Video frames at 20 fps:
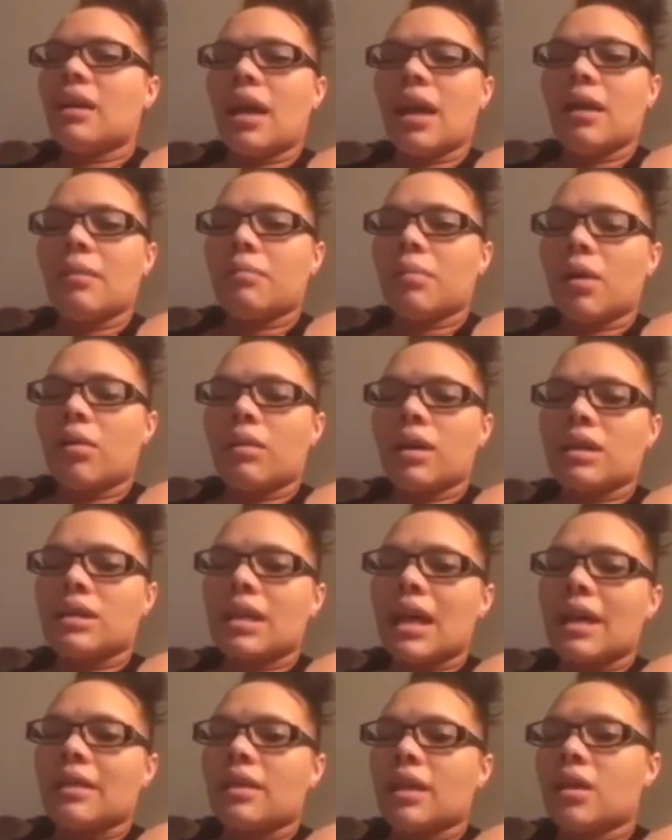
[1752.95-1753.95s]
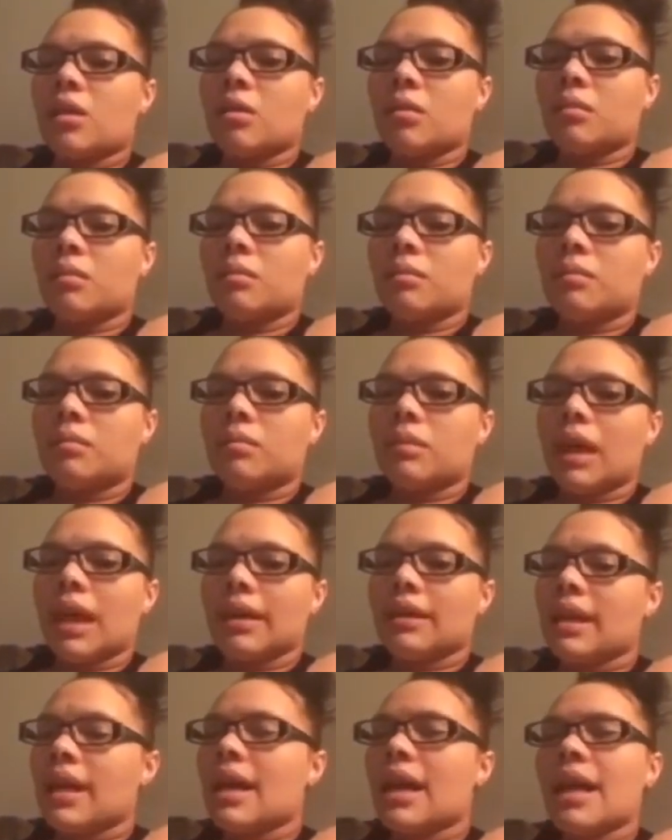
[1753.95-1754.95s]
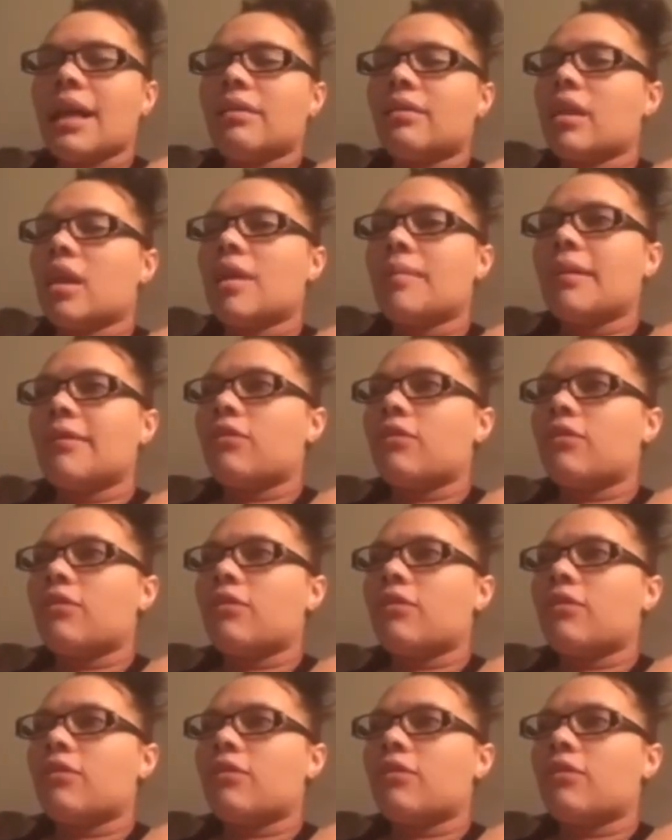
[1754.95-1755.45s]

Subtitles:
like, bro, that's not them. Like, that ain't them.